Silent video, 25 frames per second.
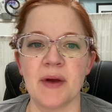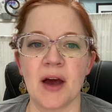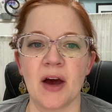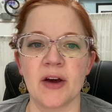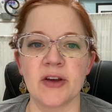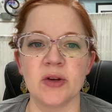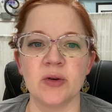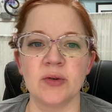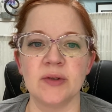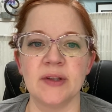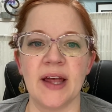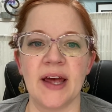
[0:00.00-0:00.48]
how
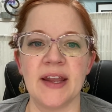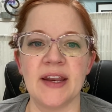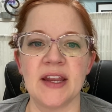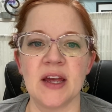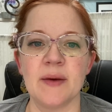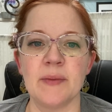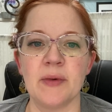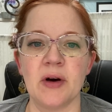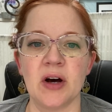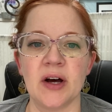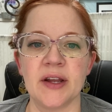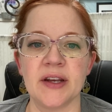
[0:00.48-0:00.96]
you led
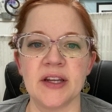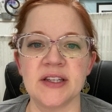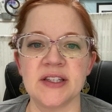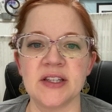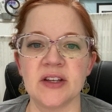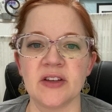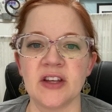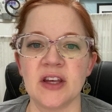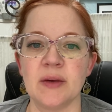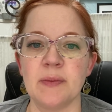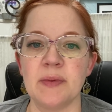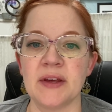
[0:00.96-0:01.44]
him on
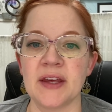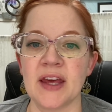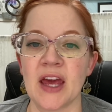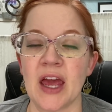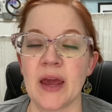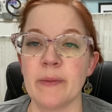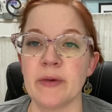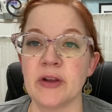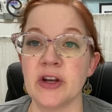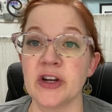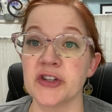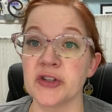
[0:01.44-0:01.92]
until he
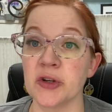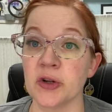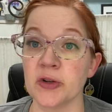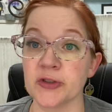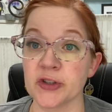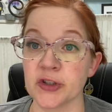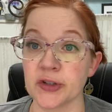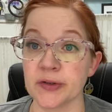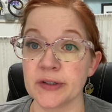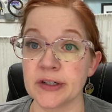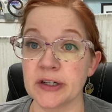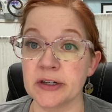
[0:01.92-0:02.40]
became an
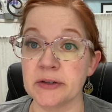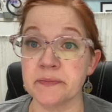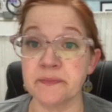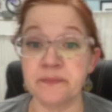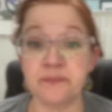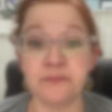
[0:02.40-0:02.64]
adulterer.